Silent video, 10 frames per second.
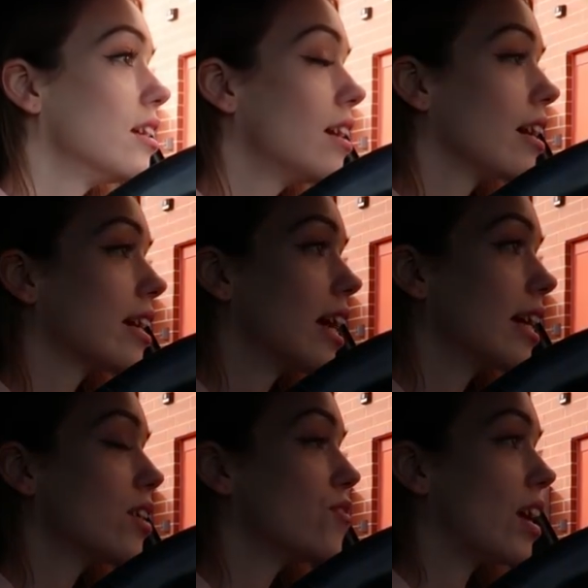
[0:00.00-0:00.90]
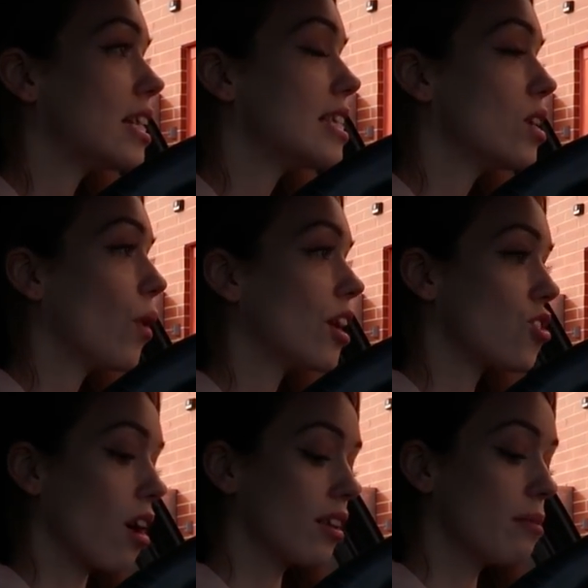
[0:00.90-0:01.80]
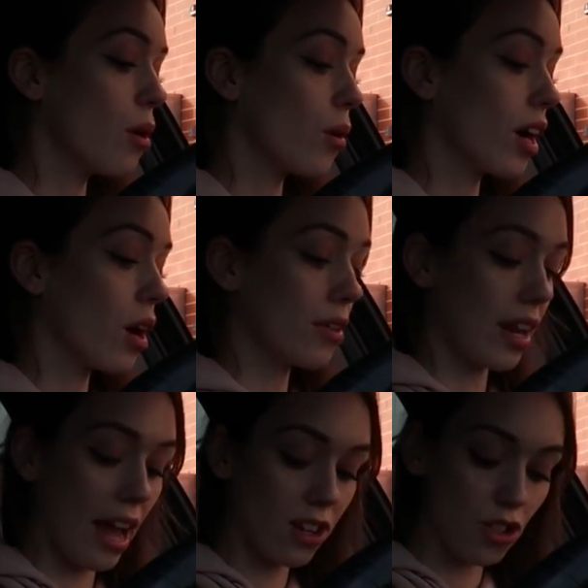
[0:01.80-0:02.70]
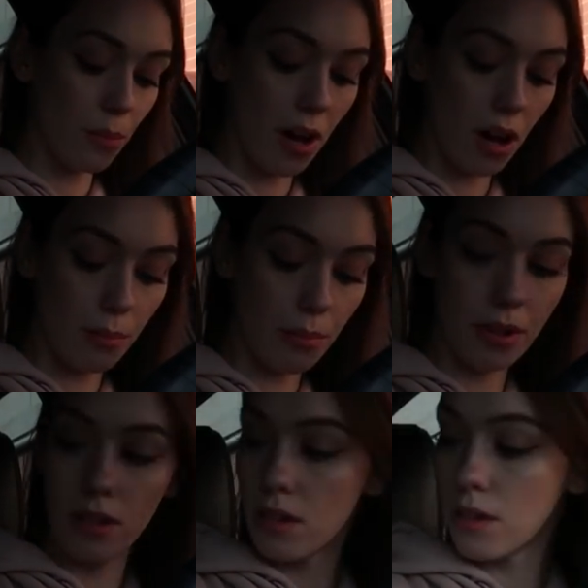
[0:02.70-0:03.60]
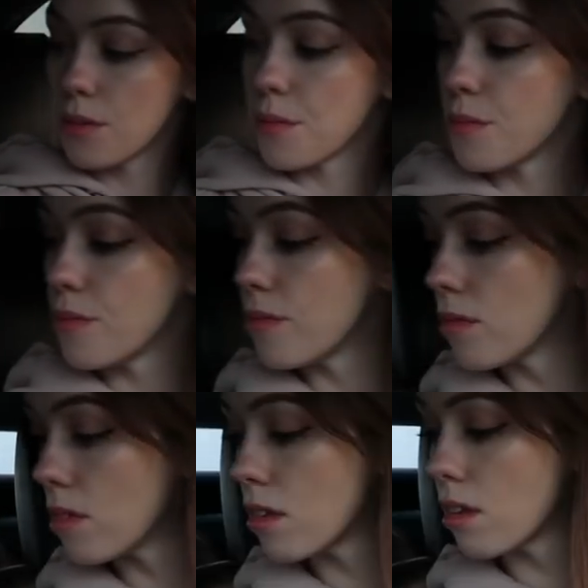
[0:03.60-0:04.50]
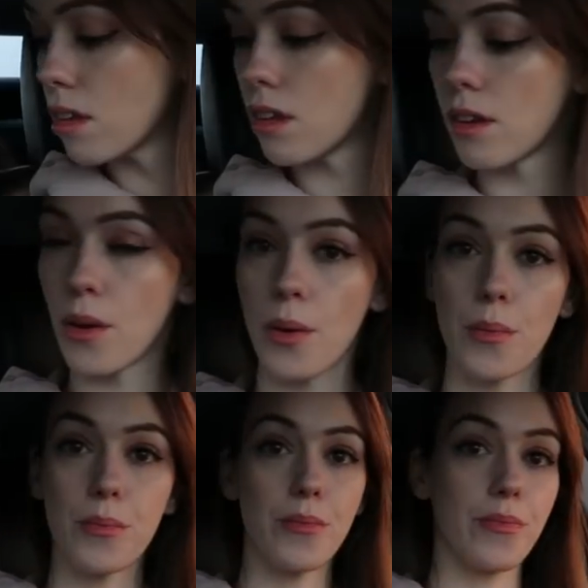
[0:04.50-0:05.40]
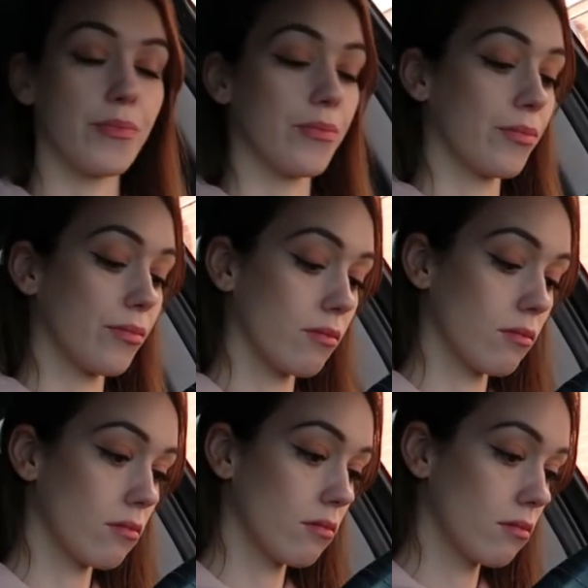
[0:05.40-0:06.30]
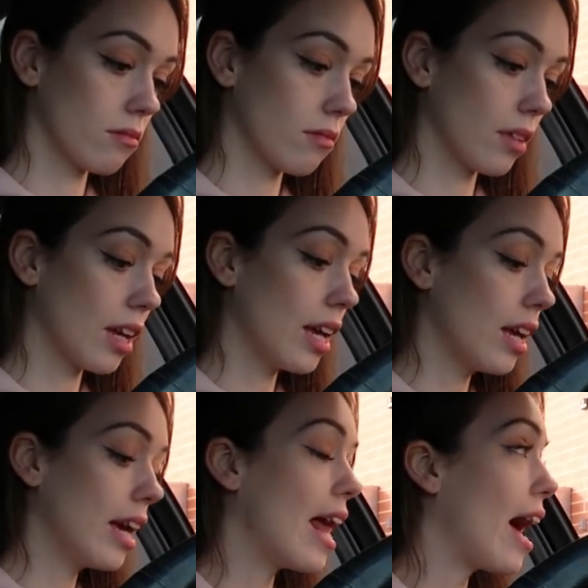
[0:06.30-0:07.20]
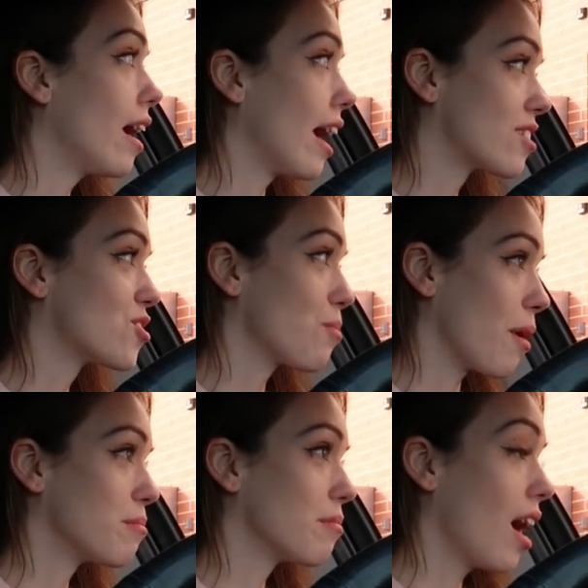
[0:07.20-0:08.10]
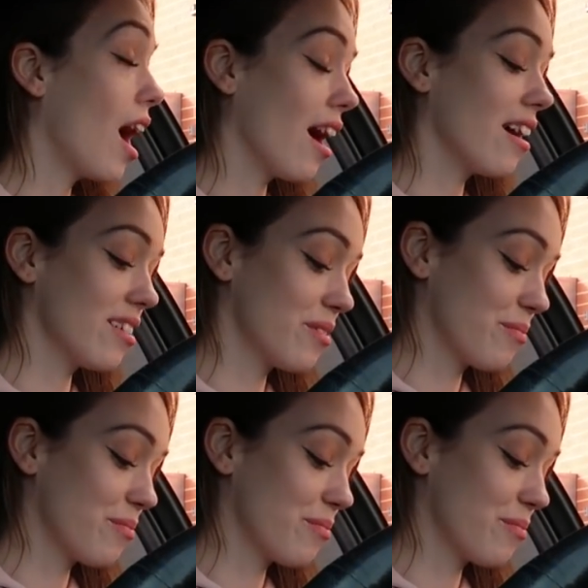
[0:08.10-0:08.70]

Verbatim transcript: Yeah, can I get a venti white chocolate mocha with an extra pump? Venti white chocolate mocha with an extra pump. Hot.